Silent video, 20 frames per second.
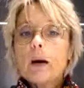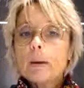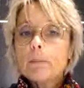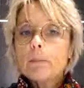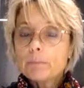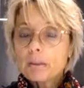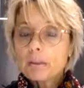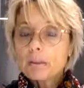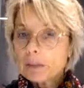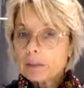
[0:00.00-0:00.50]

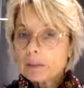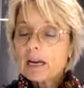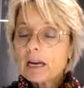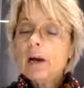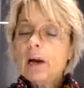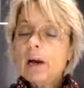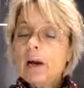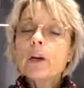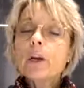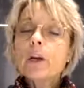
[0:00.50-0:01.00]
But I
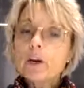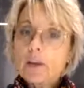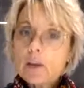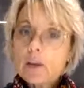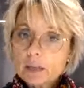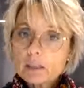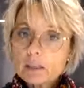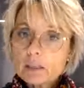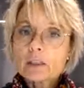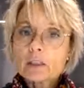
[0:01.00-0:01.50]
will
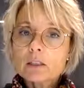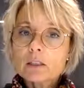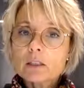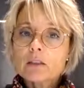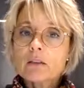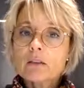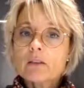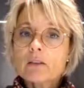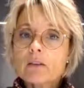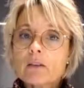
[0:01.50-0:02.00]
not
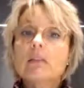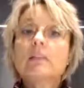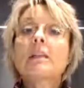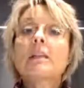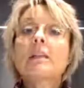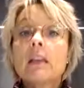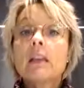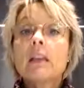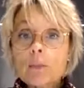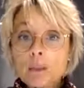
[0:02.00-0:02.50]
discuss this
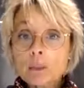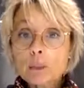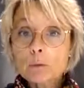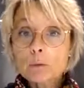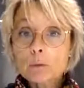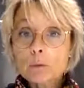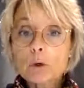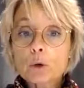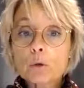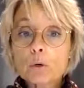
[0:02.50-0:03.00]
in this
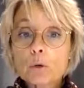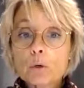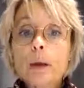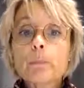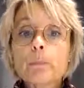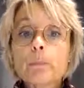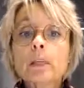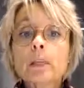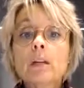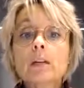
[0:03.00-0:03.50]
program
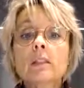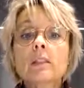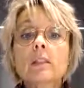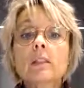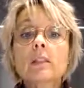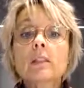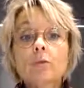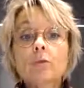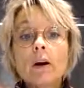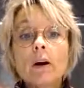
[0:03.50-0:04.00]
because
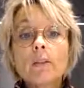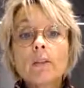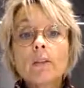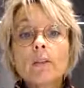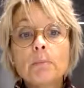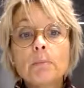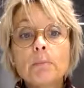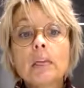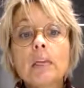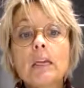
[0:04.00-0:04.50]
it's rather
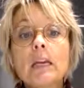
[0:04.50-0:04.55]
big.